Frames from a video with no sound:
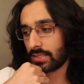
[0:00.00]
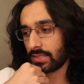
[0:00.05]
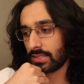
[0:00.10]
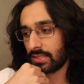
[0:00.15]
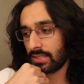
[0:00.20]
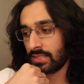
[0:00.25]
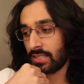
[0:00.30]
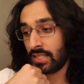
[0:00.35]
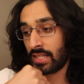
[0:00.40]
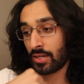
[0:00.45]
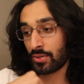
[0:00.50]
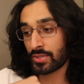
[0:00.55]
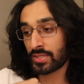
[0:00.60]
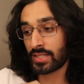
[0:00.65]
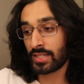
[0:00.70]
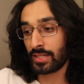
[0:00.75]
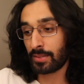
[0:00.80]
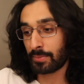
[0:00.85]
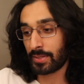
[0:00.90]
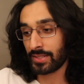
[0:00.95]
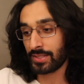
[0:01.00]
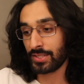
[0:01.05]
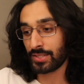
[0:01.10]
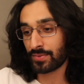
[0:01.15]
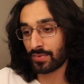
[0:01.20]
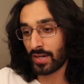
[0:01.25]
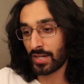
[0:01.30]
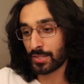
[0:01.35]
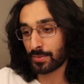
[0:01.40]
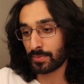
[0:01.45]
then I was thinking about these
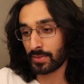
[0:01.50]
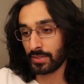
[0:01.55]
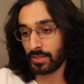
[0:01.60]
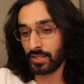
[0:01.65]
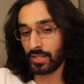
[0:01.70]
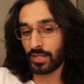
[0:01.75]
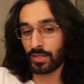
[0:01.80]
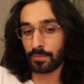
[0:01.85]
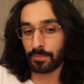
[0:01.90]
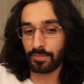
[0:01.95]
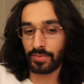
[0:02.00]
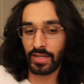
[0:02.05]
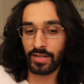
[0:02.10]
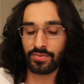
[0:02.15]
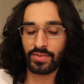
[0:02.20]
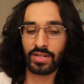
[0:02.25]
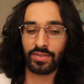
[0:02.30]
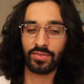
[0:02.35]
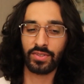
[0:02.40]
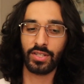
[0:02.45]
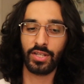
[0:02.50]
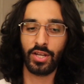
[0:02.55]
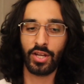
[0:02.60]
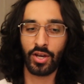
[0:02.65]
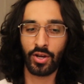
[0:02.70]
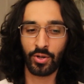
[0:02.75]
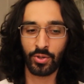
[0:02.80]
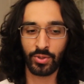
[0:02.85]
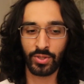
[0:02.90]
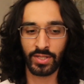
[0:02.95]
freshmen, they've never
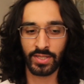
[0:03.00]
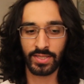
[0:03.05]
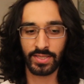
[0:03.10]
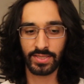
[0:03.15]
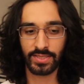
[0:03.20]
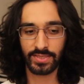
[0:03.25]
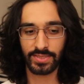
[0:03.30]
known